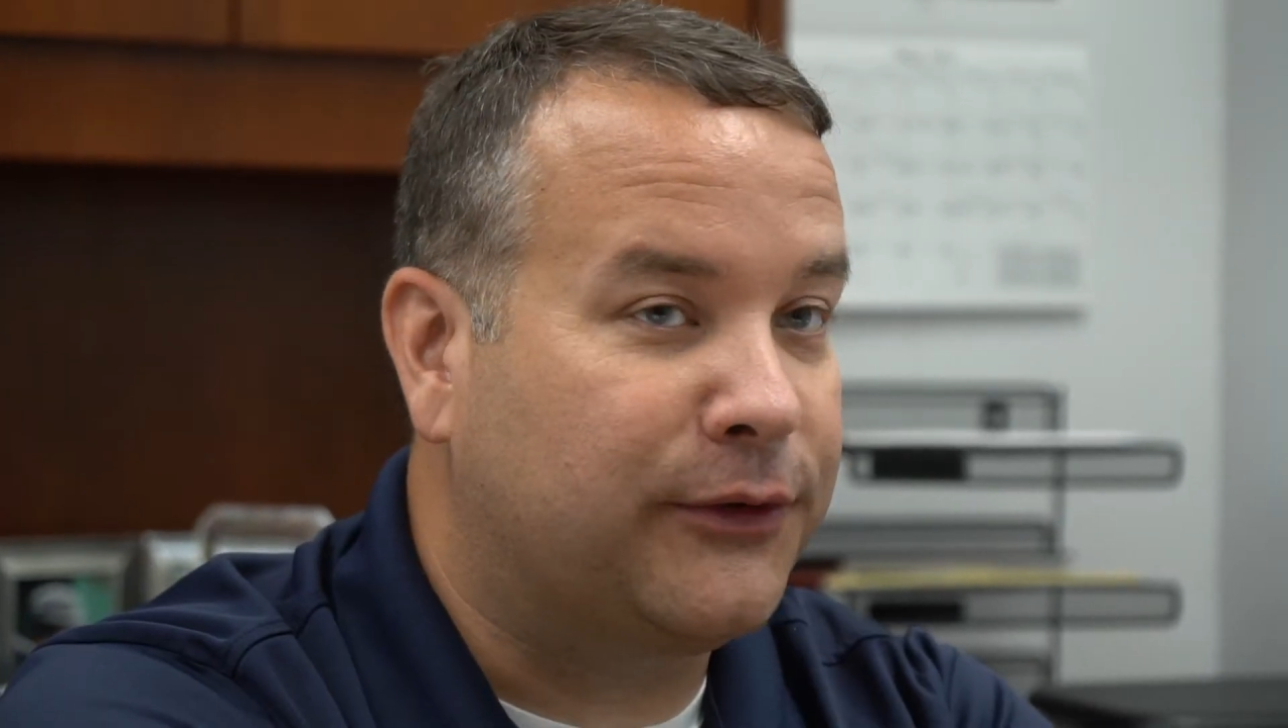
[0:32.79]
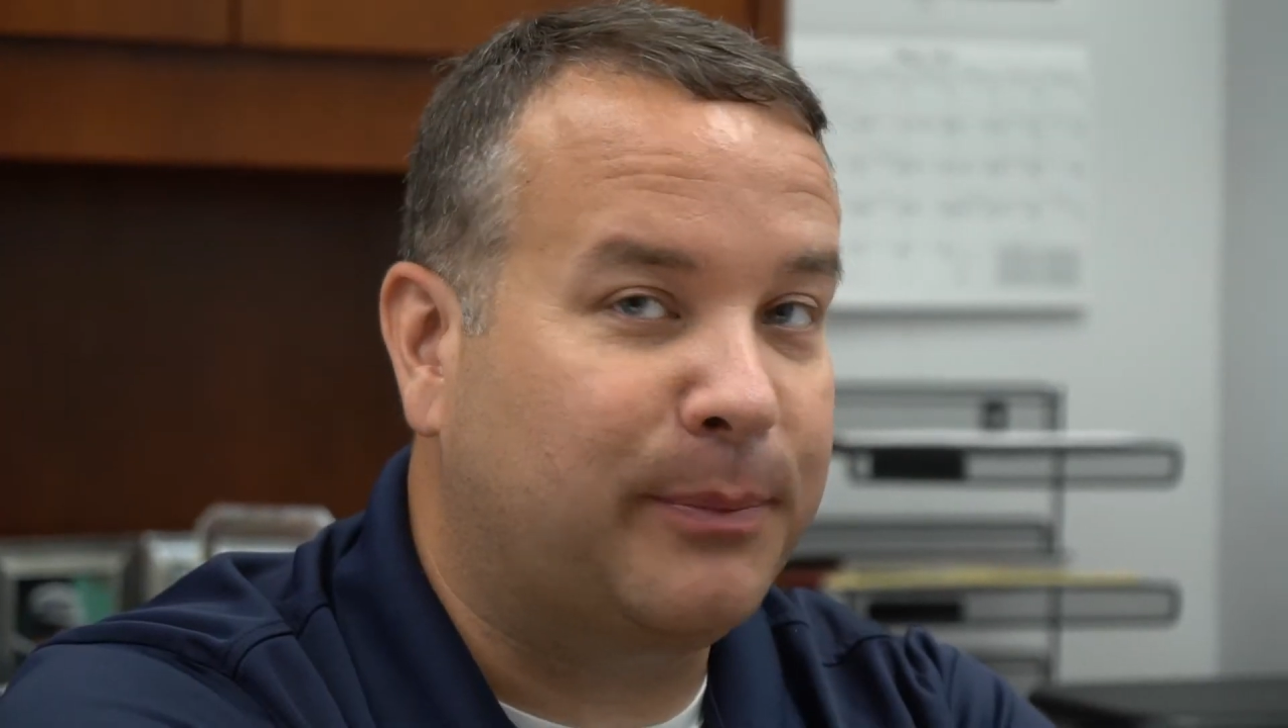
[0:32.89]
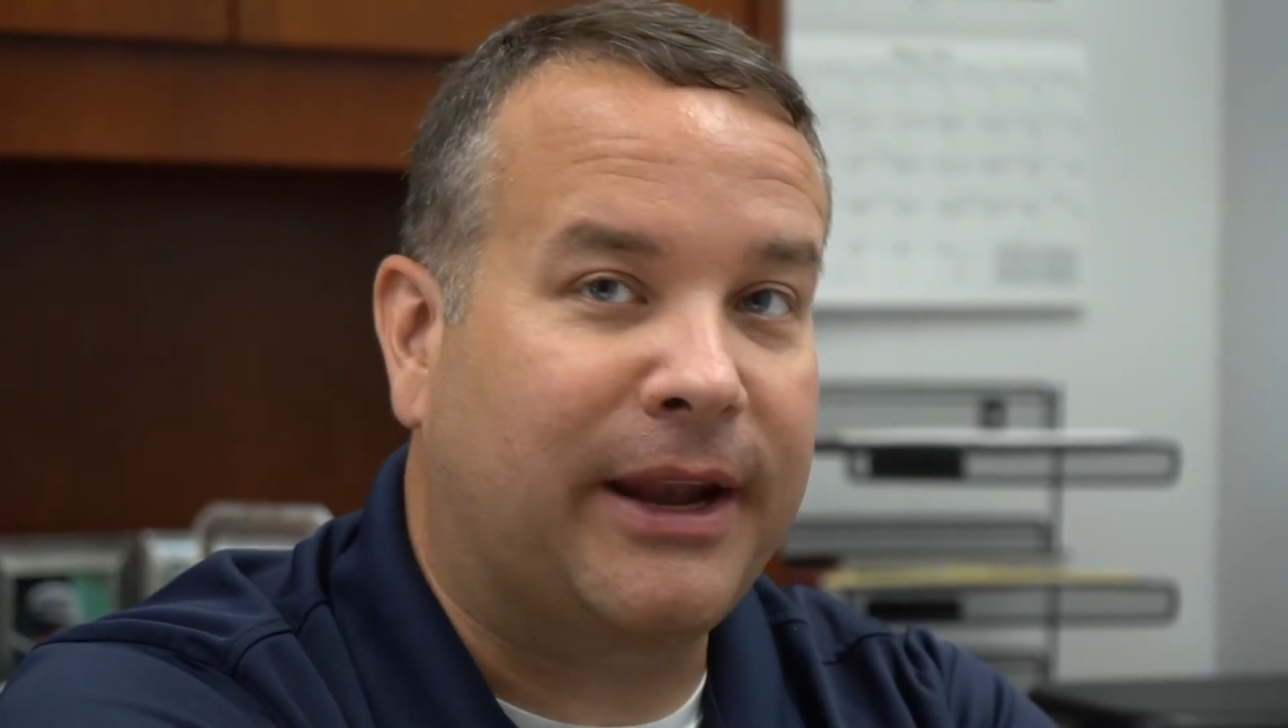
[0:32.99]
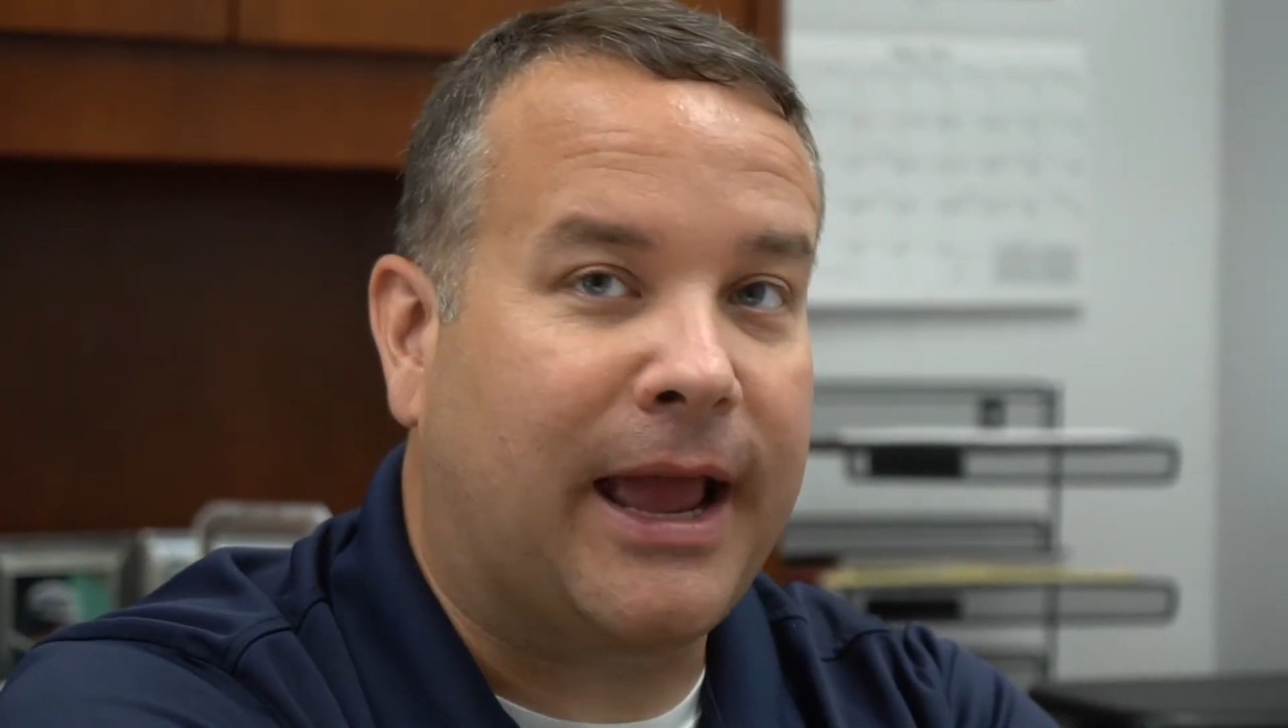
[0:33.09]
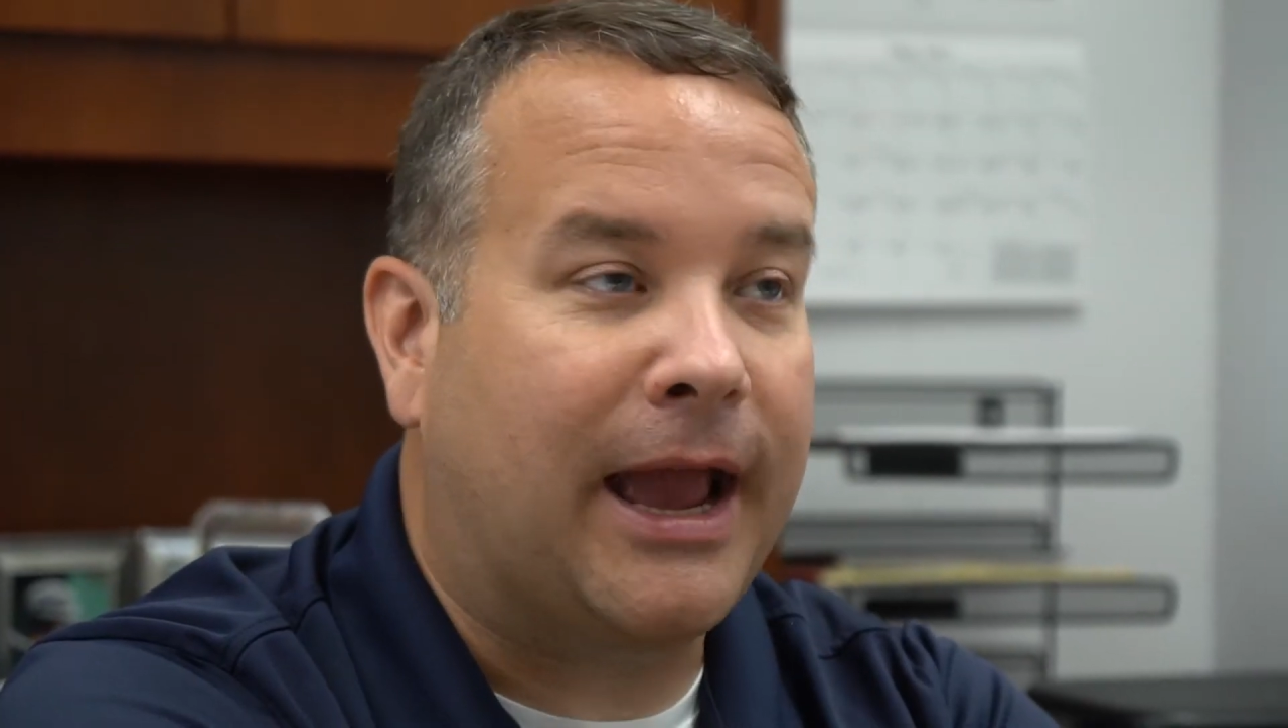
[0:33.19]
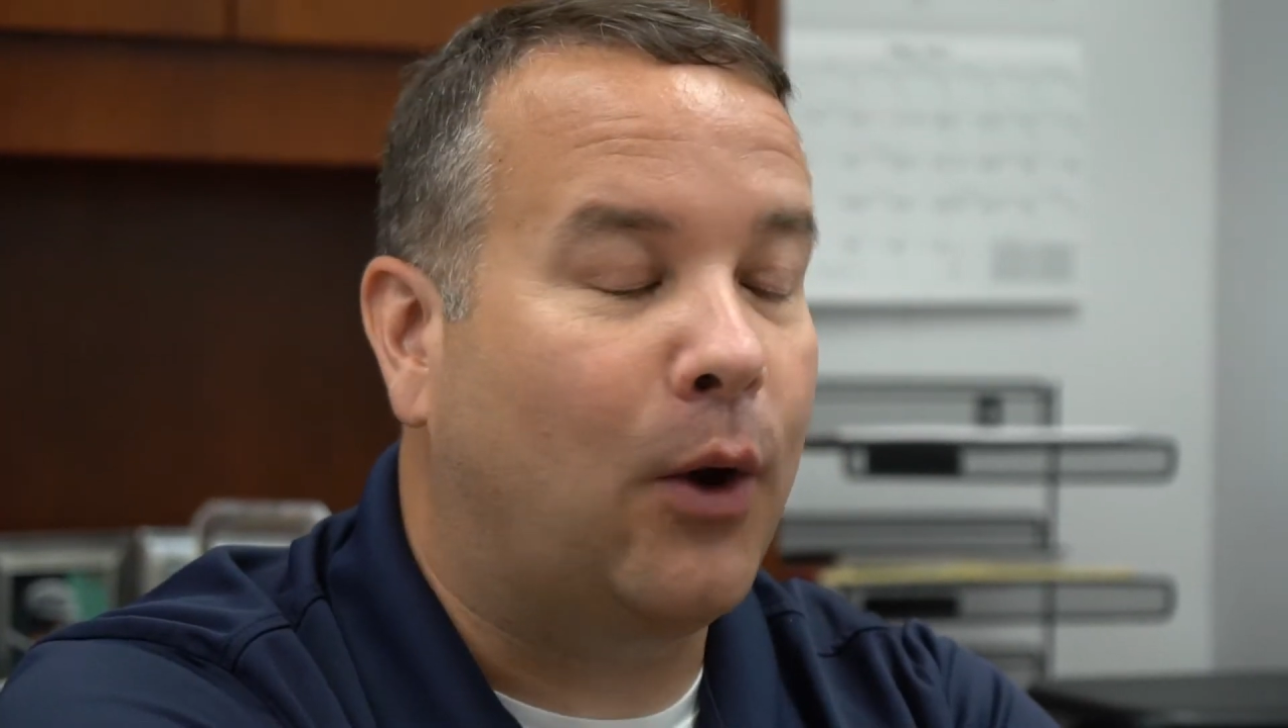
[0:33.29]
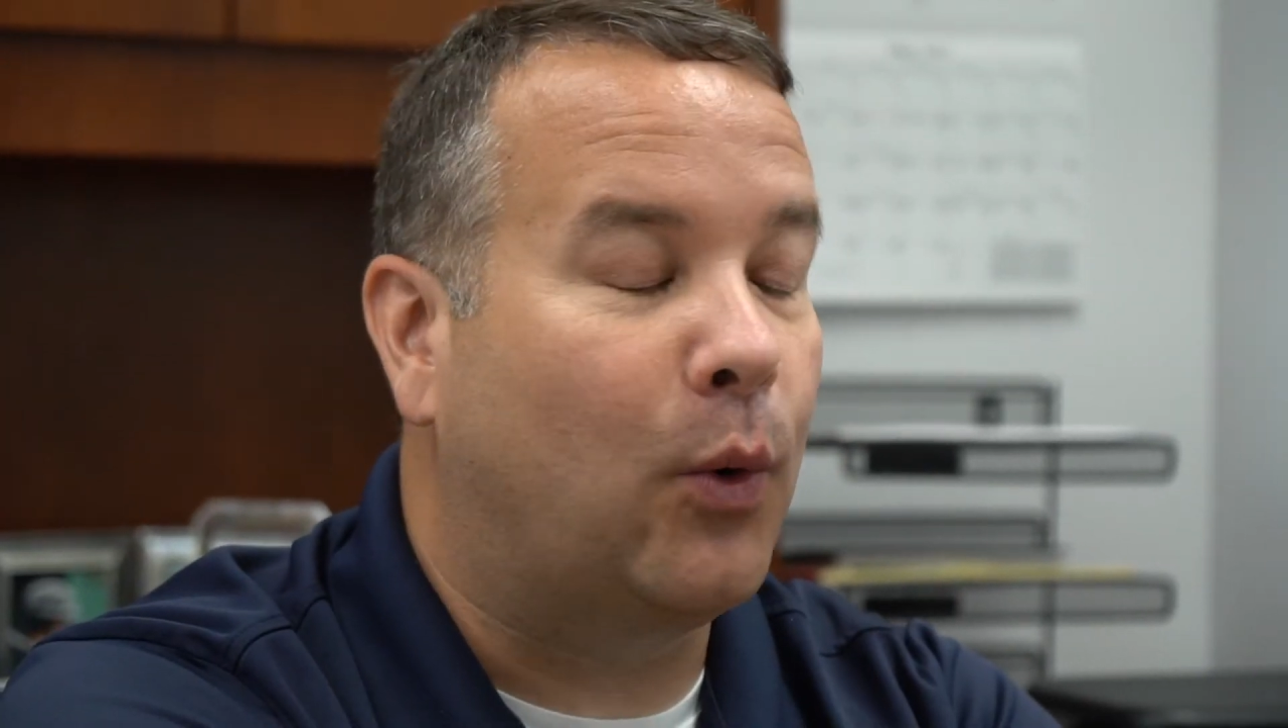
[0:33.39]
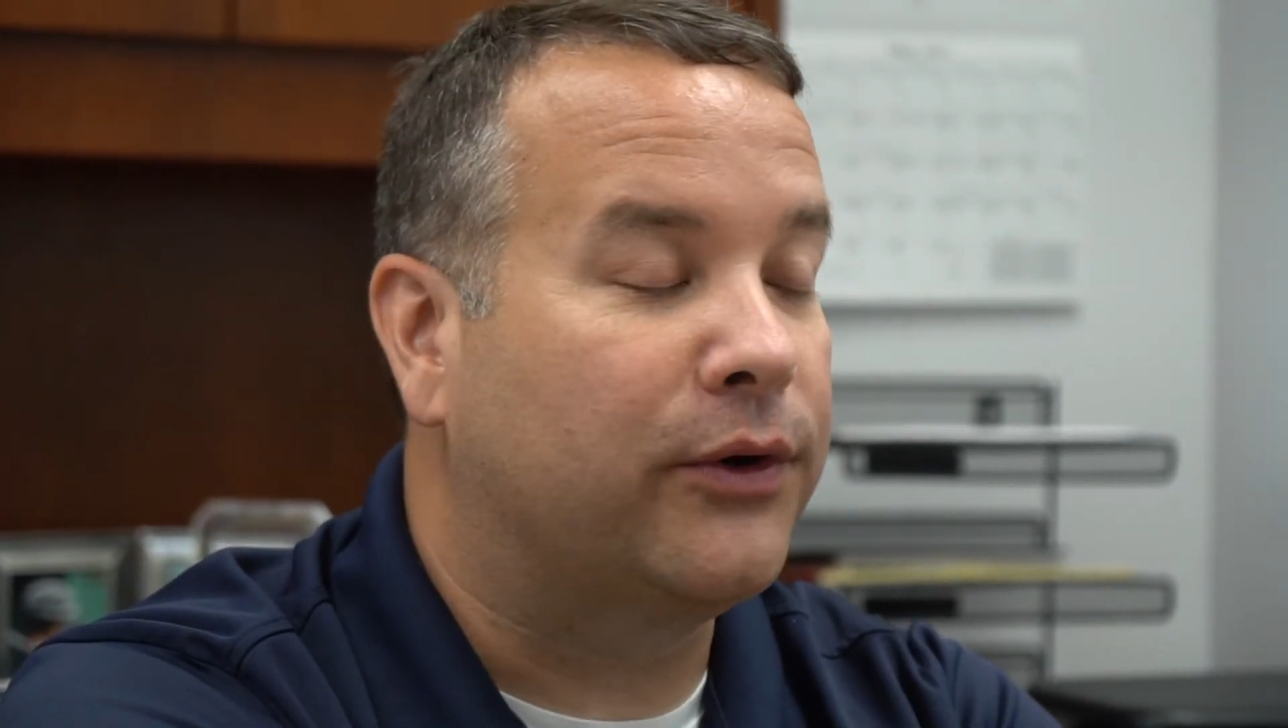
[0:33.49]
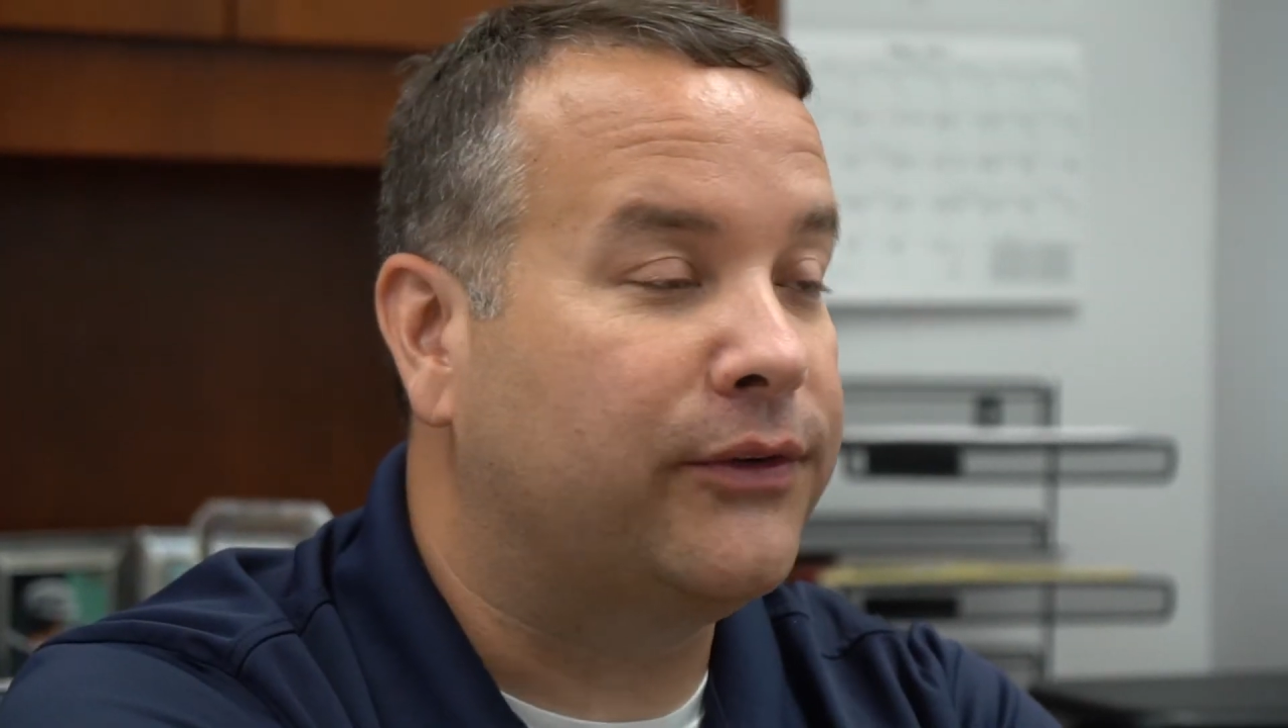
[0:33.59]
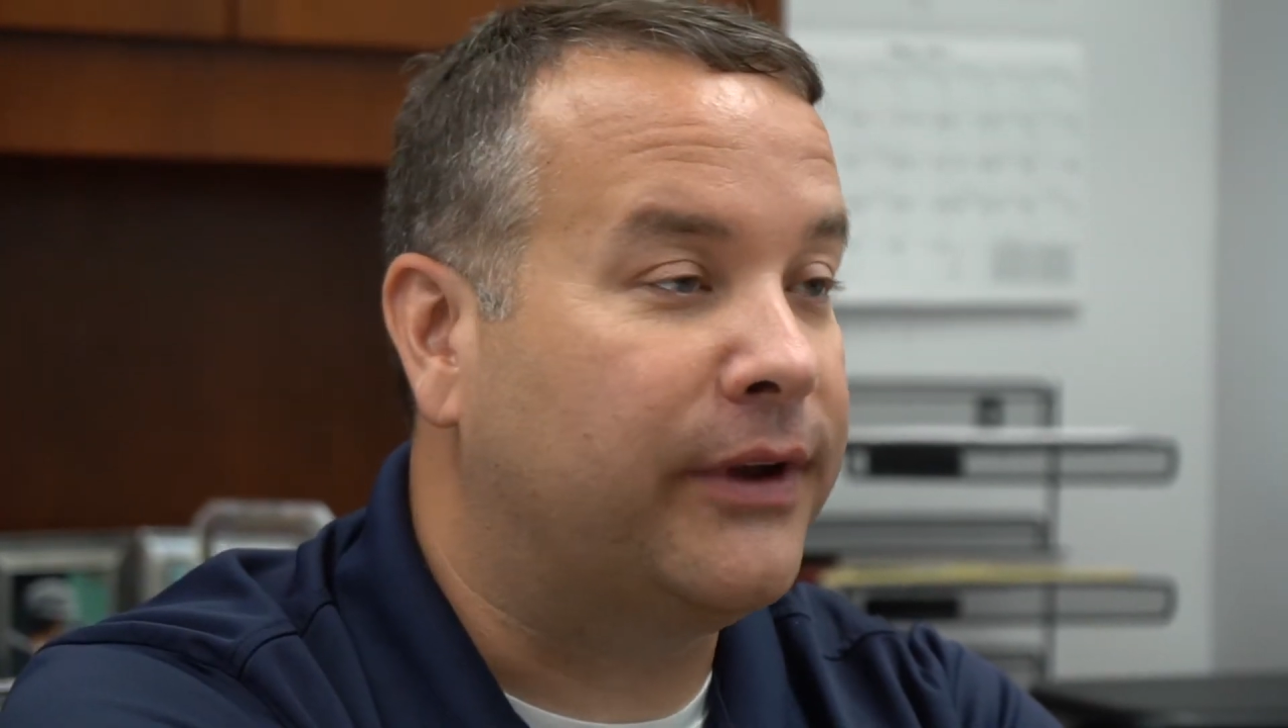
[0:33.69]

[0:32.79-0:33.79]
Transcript: to spend hours